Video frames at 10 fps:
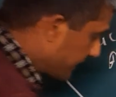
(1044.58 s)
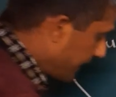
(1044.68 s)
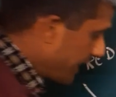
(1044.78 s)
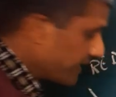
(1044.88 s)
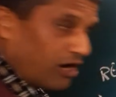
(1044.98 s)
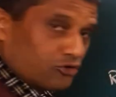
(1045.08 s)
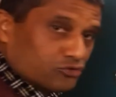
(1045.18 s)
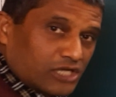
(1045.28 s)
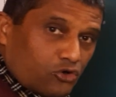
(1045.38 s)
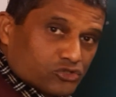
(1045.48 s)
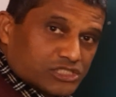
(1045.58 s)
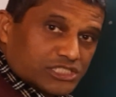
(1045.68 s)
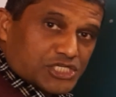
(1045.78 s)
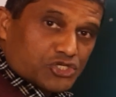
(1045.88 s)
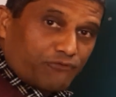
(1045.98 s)
carrying out the
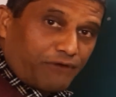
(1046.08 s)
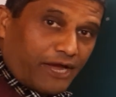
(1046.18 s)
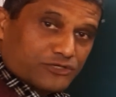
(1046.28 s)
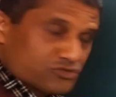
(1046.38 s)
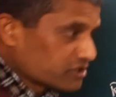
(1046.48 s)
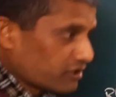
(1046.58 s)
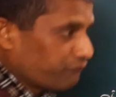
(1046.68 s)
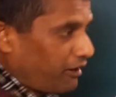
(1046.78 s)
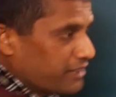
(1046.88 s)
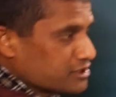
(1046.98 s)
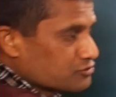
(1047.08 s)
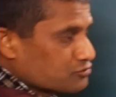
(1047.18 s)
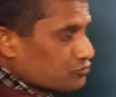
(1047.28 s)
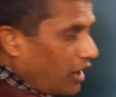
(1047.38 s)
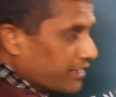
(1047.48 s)
oxidation of hydrogen sulfide
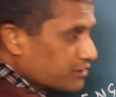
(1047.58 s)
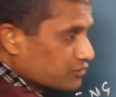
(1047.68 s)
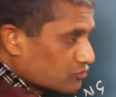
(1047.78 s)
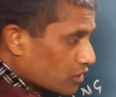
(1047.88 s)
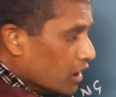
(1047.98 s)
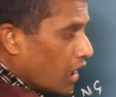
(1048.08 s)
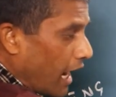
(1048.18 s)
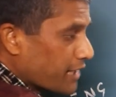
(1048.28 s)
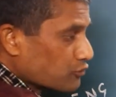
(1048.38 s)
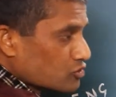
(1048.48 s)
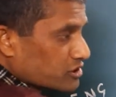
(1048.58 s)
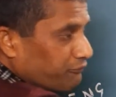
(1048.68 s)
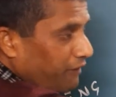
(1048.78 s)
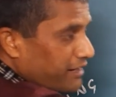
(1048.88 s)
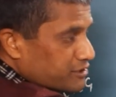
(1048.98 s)
into hydrogen
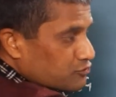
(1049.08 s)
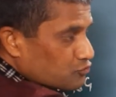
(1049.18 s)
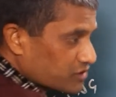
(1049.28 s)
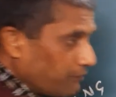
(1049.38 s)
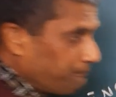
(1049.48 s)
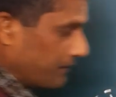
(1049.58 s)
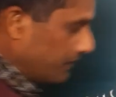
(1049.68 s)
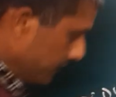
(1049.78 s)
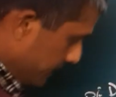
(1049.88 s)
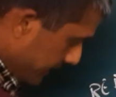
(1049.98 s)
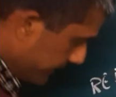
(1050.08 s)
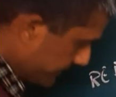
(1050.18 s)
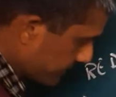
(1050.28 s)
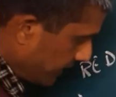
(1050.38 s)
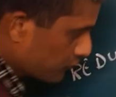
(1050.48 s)
sulfide into sulfur. Here it
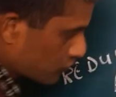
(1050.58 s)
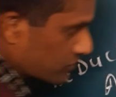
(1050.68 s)
is, hydrogen